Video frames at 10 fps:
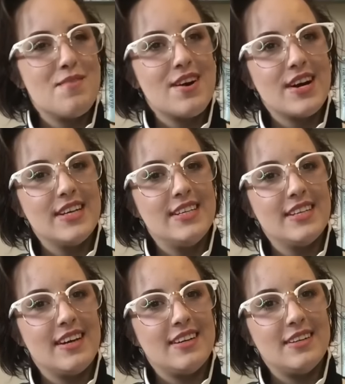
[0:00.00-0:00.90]
but
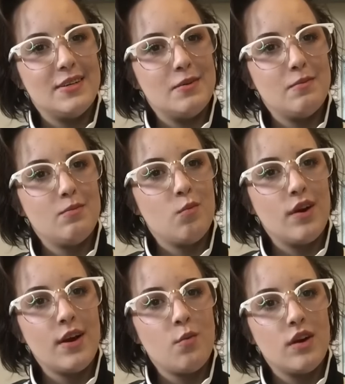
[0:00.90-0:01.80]

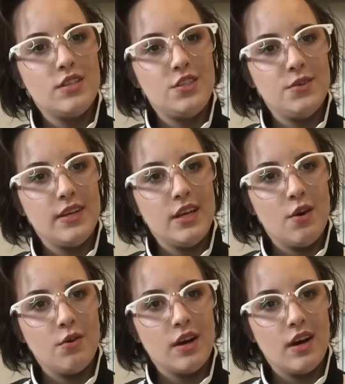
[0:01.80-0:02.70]
when I was doing
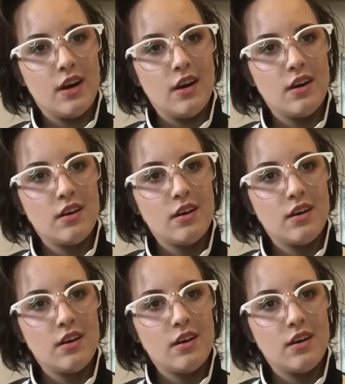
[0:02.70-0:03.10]
yoga